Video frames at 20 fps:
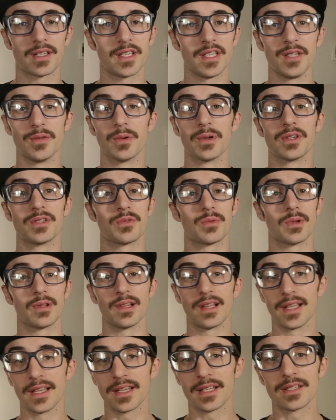by keywords
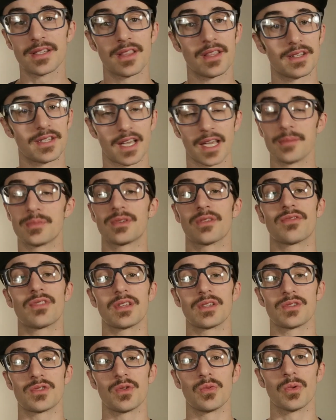related to the types of
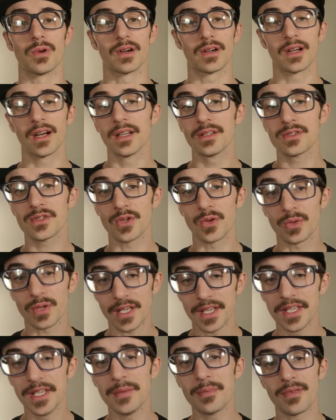things you work on. So
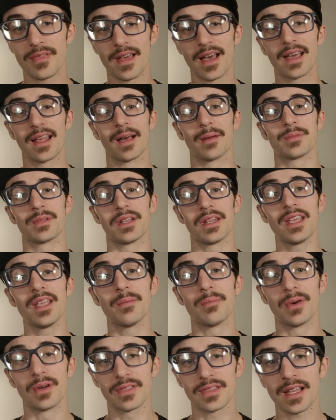keep that up to
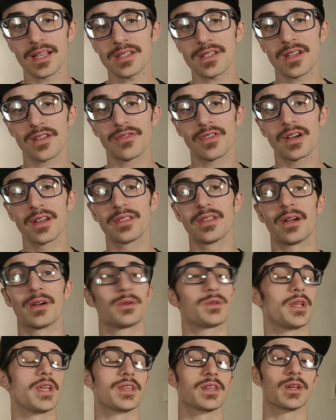date, put that stuff on
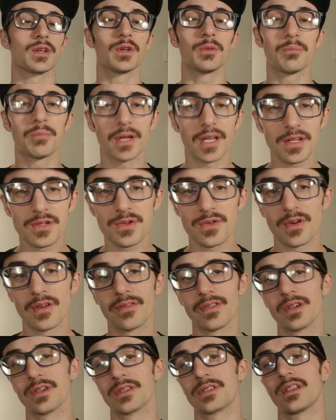there. Take a good
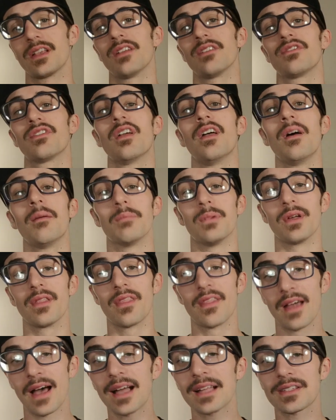picture of yourself,
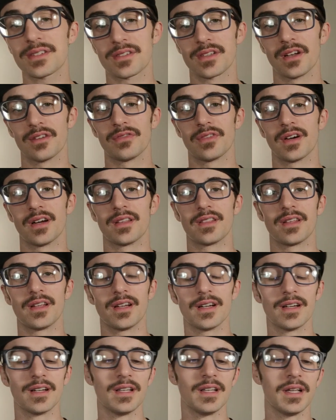put that stuff on
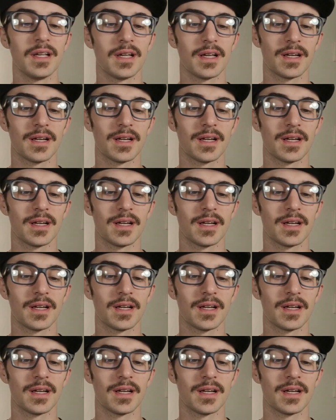there.